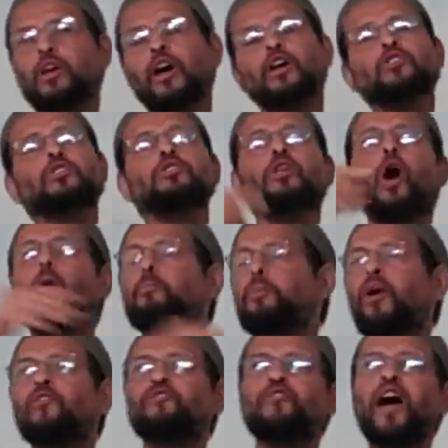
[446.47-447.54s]
There's no
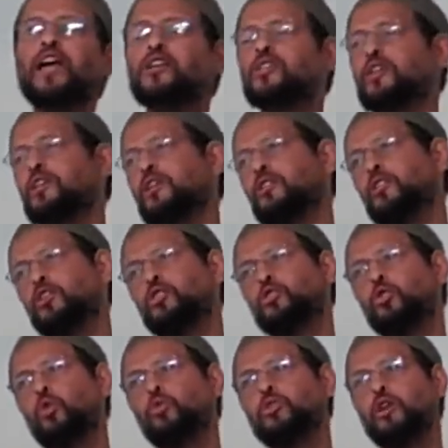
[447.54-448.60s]
perfection in this
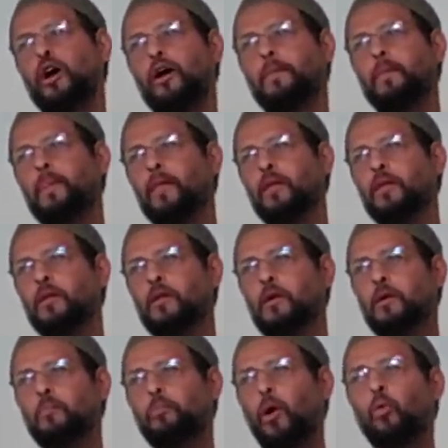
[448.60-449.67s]
dunya.
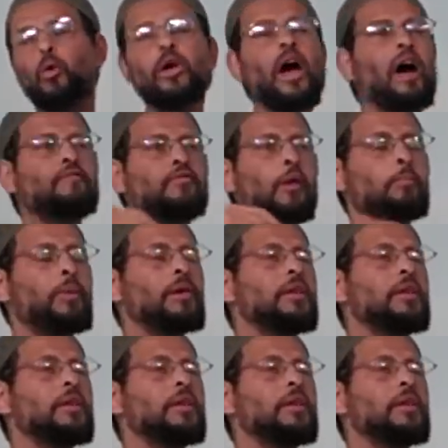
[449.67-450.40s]
But we have to